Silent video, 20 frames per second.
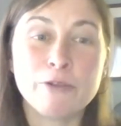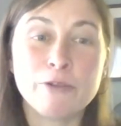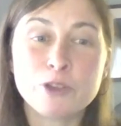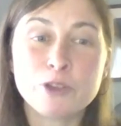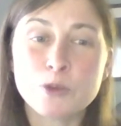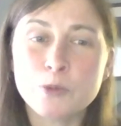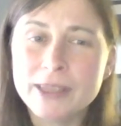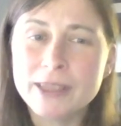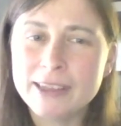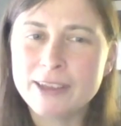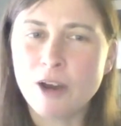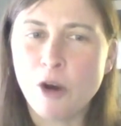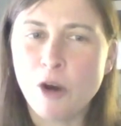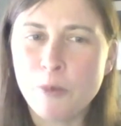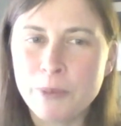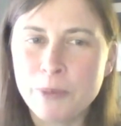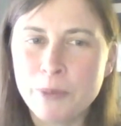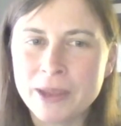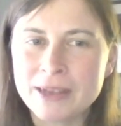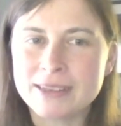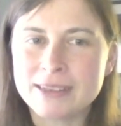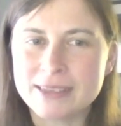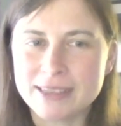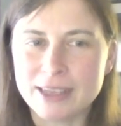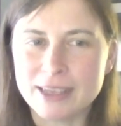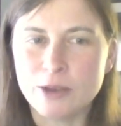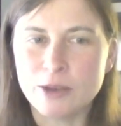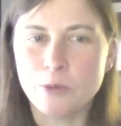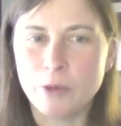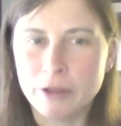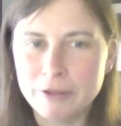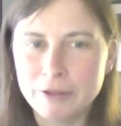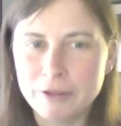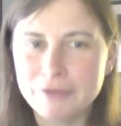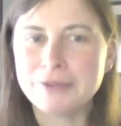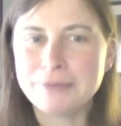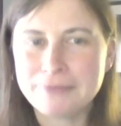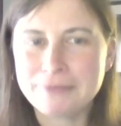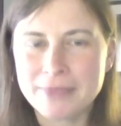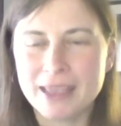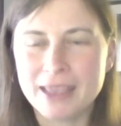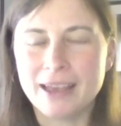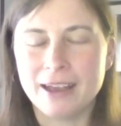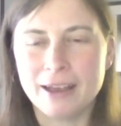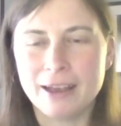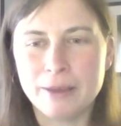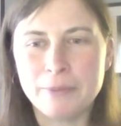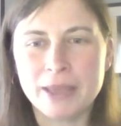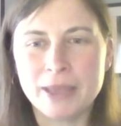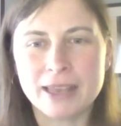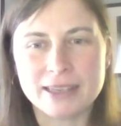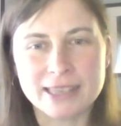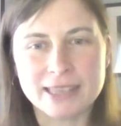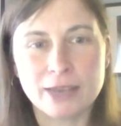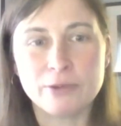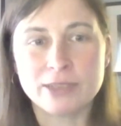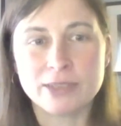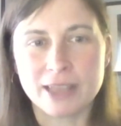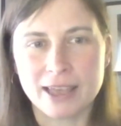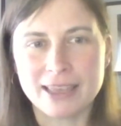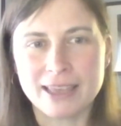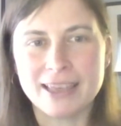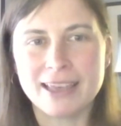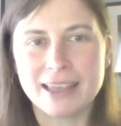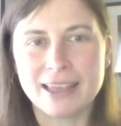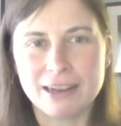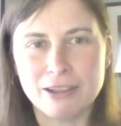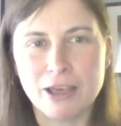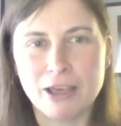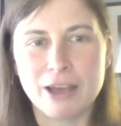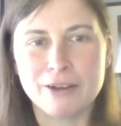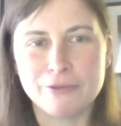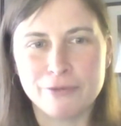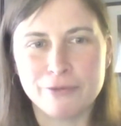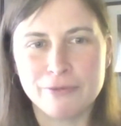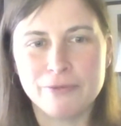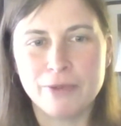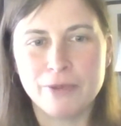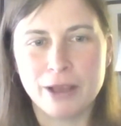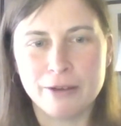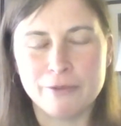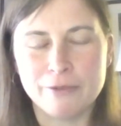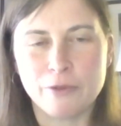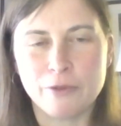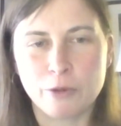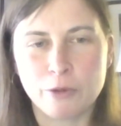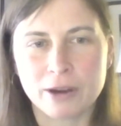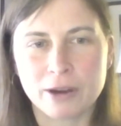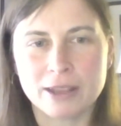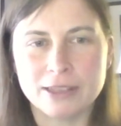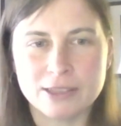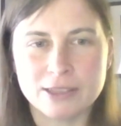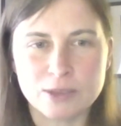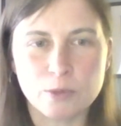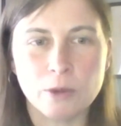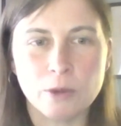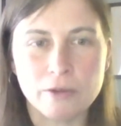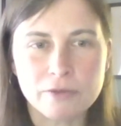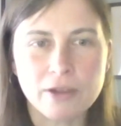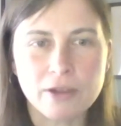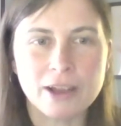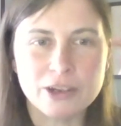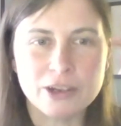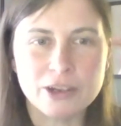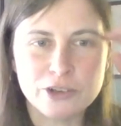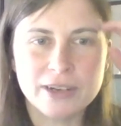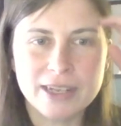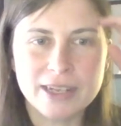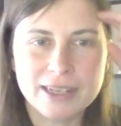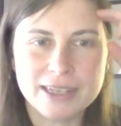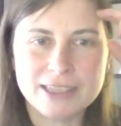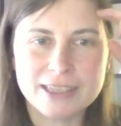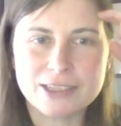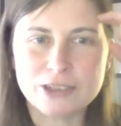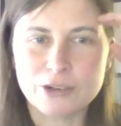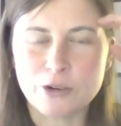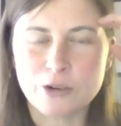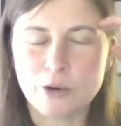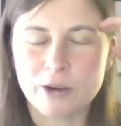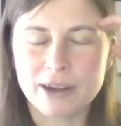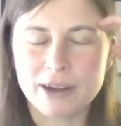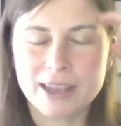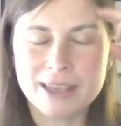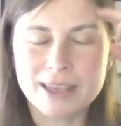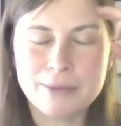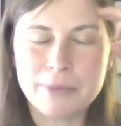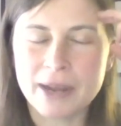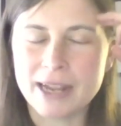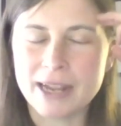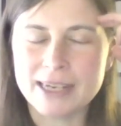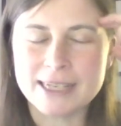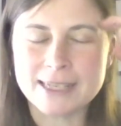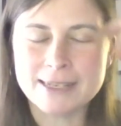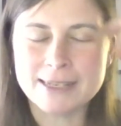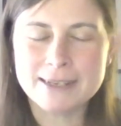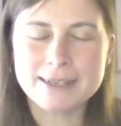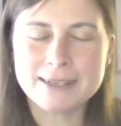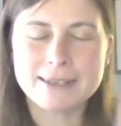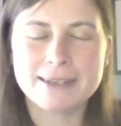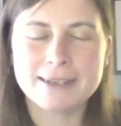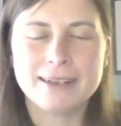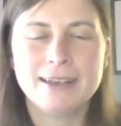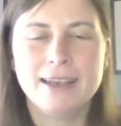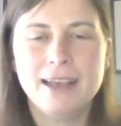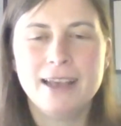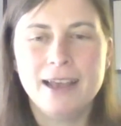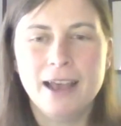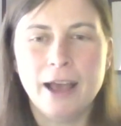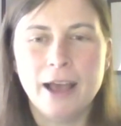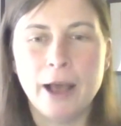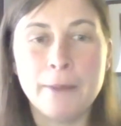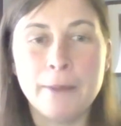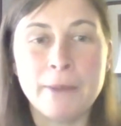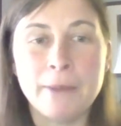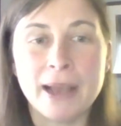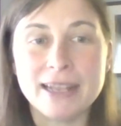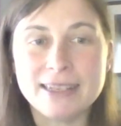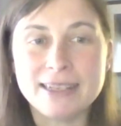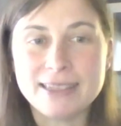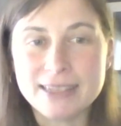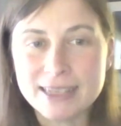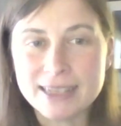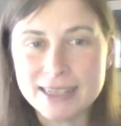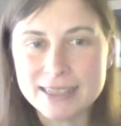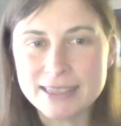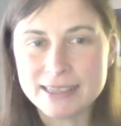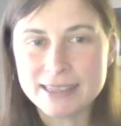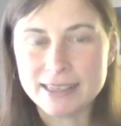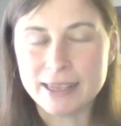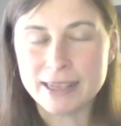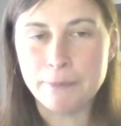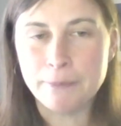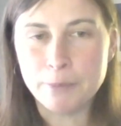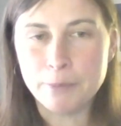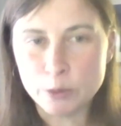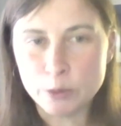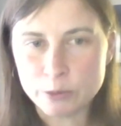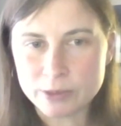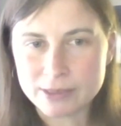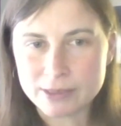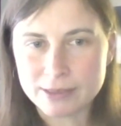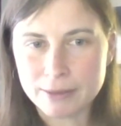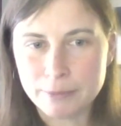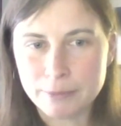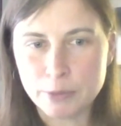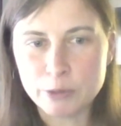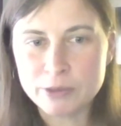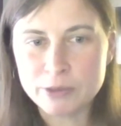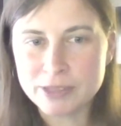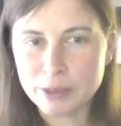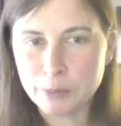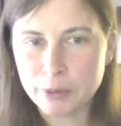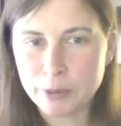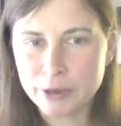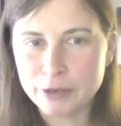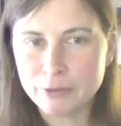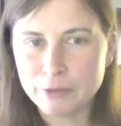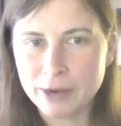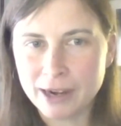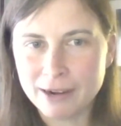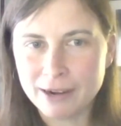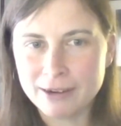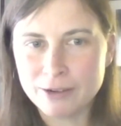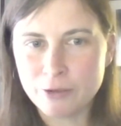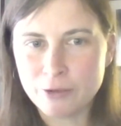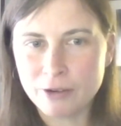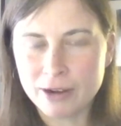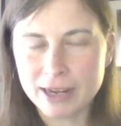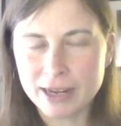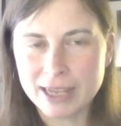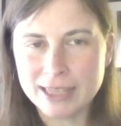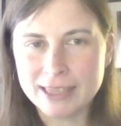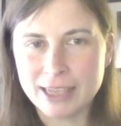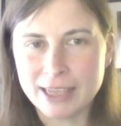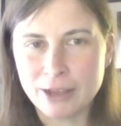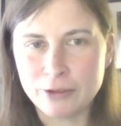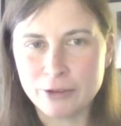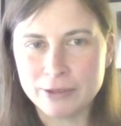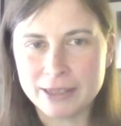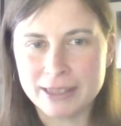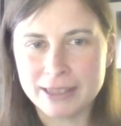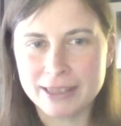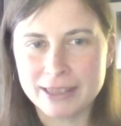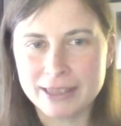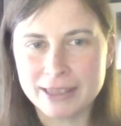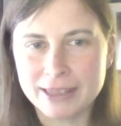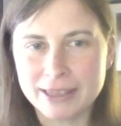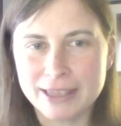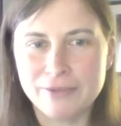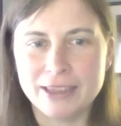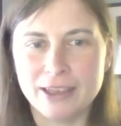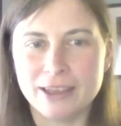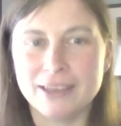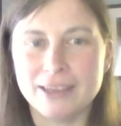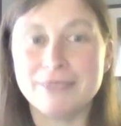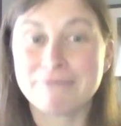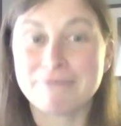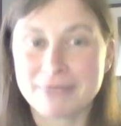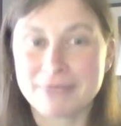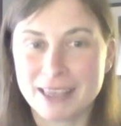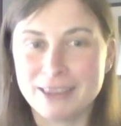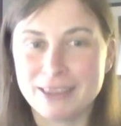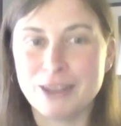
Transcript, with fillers: was really hoping to see a wolf um, because I was hiking in a lot of, of Oregon's wolf country in eastern Oregon, but I didn't. Um, I did see a moose. Moose are pretty rare in Oregon. They only live in the,